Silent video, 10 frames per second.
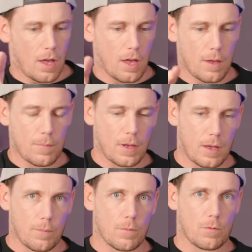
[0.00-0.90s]
um,
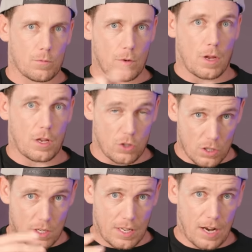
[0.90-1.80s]
uh,
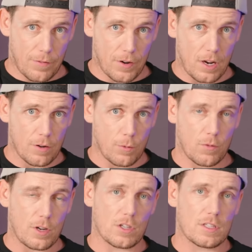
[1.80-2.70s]
just to clarify kind of
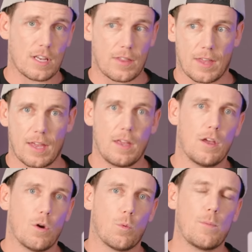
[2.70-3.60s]
what Richard said there,
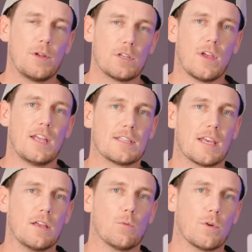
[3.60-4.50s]
when we do
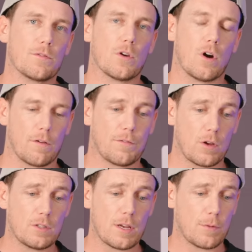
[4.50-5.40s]
heating, we've got a
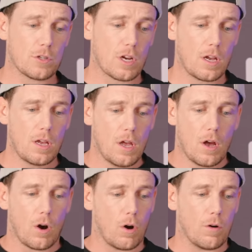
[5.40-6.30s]
flow temperature
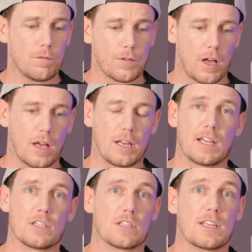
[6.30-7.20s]
of, uh,
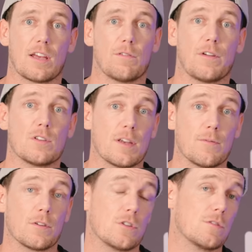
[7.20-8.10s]
let's just say our flow
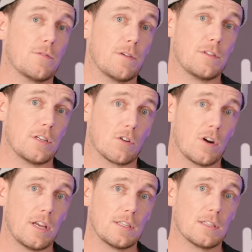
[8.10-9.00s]
temperature is 50
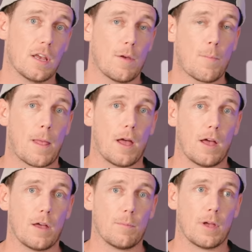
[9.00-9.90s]
degrees,
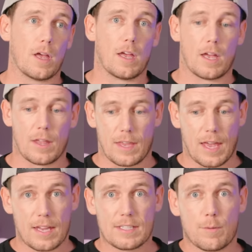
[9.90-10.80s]
um, uh, and
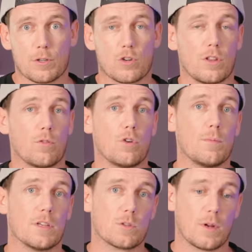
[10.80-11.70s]
the air temperature in the
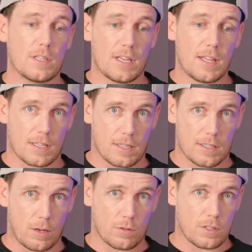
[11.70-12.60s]
room is 20. That's a
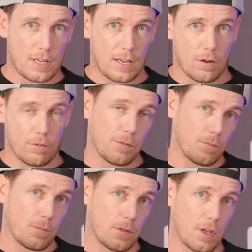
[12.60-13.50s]
delta T of
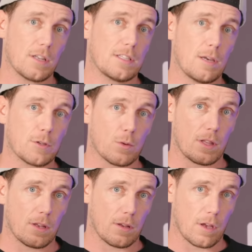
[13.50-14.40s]
30
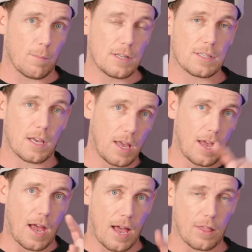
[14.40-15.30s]
between the emitter
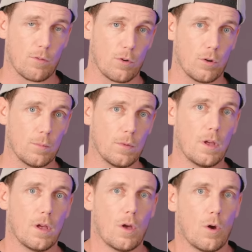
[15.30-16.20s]
and the room.
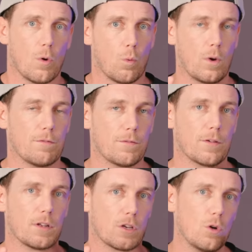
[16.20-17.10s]

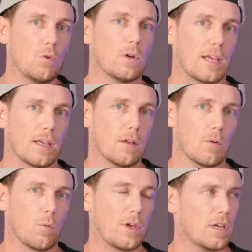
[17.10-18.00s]
With cooling,
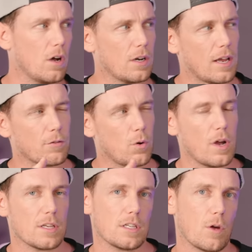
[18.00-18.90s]
we can't have
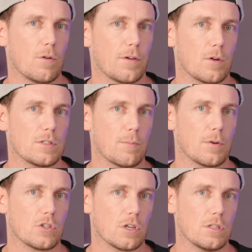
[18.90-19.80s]
quite as low flow
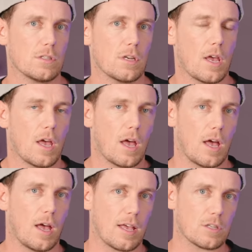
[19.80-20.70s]
temperatures
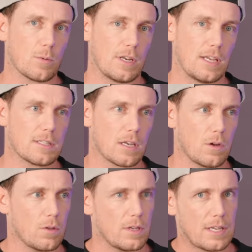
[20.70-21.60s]
uh, as we need.
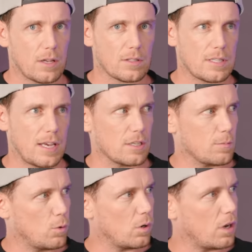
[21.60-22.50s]
So the delta T
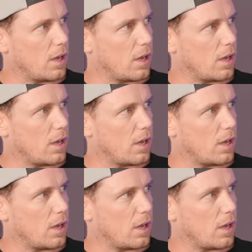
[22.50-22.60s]
is more